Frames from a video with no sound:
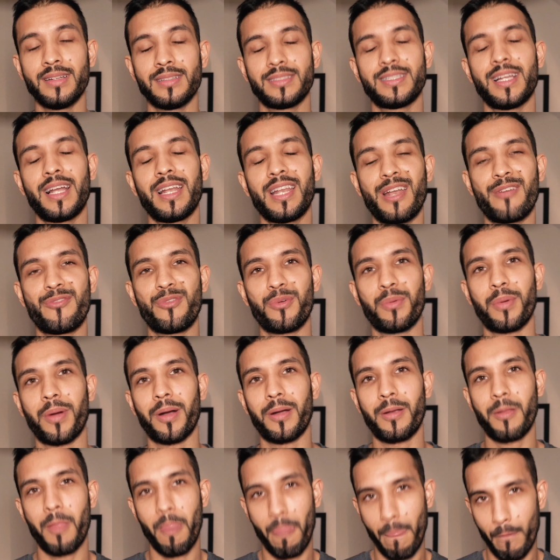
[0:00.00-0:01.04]
telling
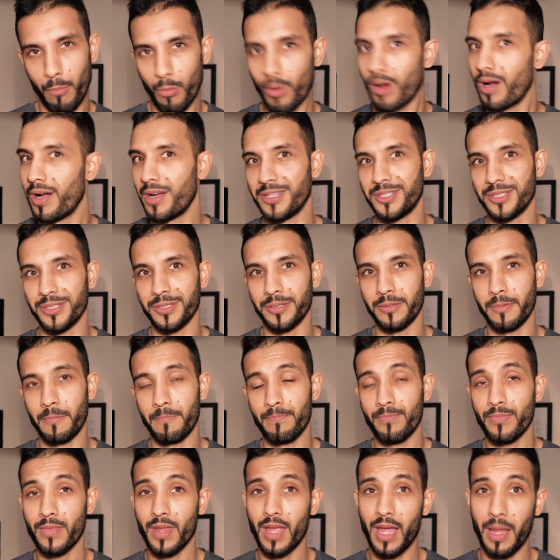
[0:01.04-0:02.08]
everyone what I do
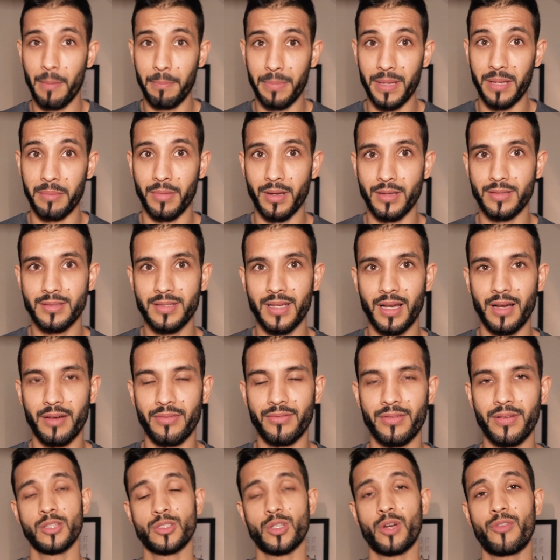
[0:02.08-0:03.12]
and being myself.
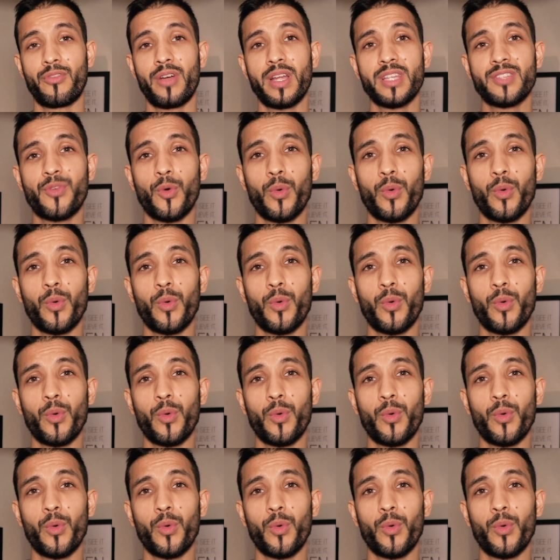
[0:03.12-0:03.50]
So I've raised